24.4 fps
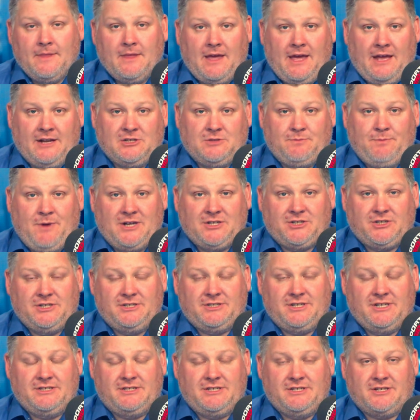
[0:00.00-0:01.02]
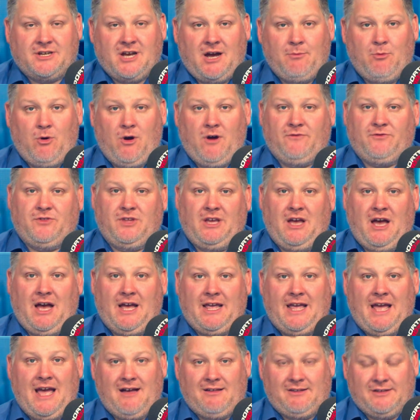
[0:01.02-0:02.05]
and especially since he's come off the
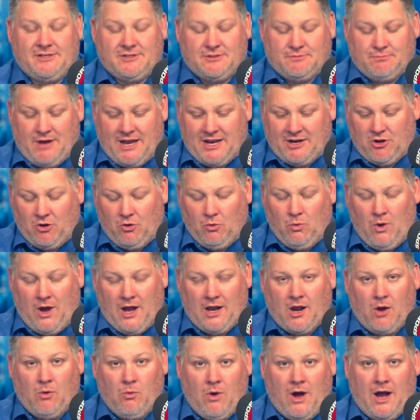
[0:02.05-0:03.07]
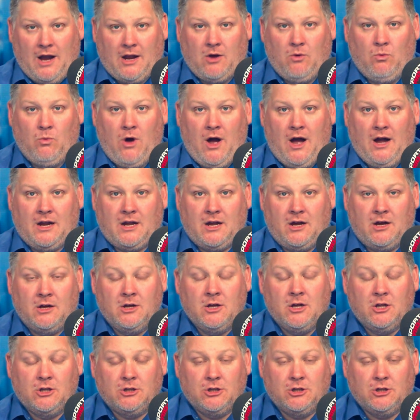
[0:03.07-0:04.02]
IL, is Michael Wacha, Wacha, Wacha.